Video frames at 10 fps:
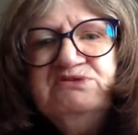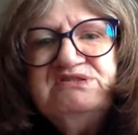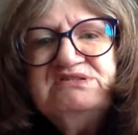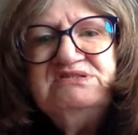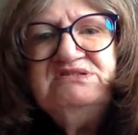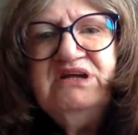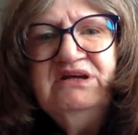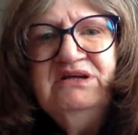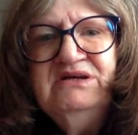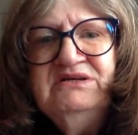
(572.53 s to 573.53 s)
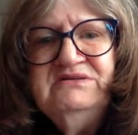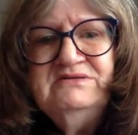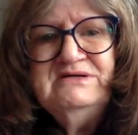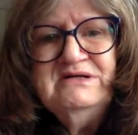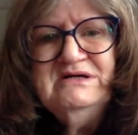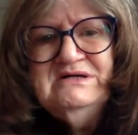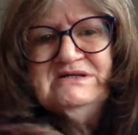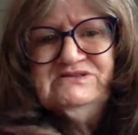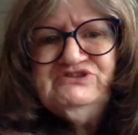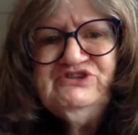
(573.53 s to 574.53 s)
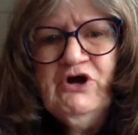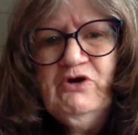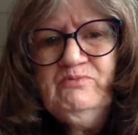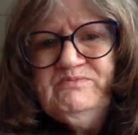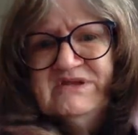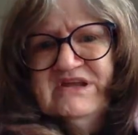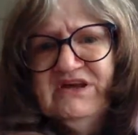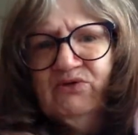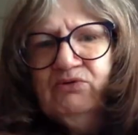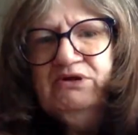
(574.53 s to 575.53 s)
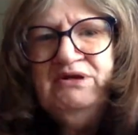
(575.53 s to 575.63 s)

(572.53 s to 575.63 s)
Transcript: was sticking a sharp needle